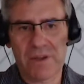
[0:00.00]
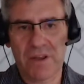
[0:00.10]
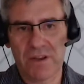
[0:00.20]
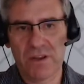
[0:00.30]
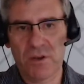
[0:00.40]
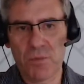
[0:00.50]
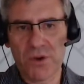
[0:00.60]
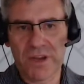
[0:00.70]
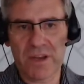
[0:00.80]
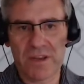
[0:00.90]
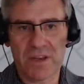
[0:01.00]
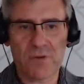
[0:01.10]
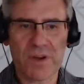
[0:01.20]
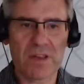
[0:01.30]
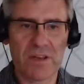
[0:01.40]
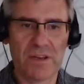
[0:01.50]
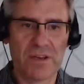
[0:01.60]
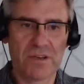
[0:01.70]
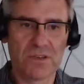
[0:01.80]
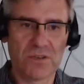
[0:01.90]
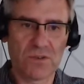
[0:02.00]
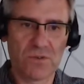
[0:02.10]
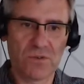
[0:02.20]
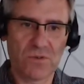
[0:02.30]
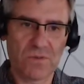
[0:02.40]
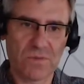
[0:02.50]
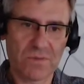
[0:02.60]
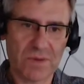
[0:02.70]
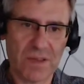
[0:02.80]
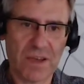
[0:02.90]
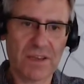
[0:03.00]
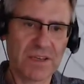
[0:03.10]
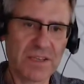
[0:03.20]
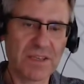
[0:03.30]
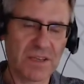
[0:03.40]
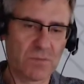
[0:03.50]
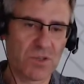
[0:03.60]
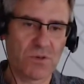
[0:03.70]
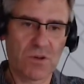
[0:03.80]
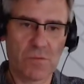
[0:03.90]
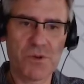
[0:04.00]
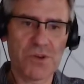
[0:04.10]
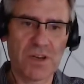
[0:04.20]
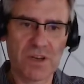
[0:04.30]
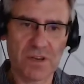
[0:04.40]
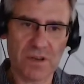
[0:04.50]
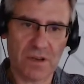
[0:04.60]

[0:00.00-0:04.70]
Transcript: can communicate directly to a lighting system to commission it,